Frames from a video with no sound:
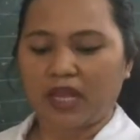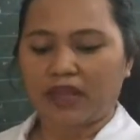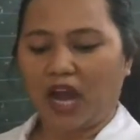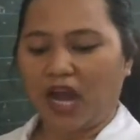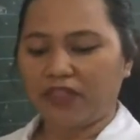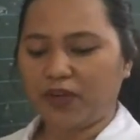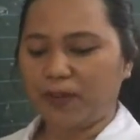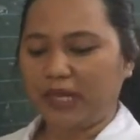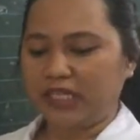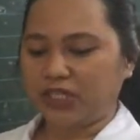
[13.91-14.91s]
The other
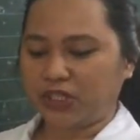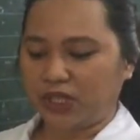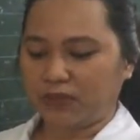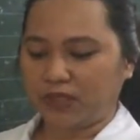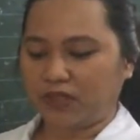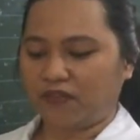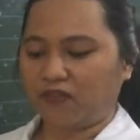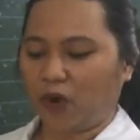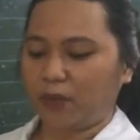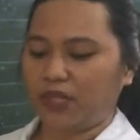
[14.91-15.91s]
remaining terms in the
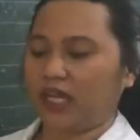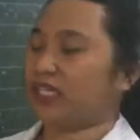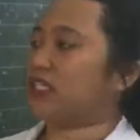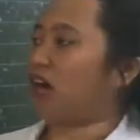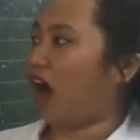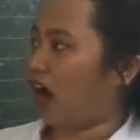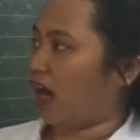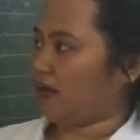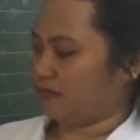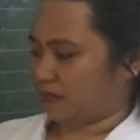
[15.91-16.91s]
formulas are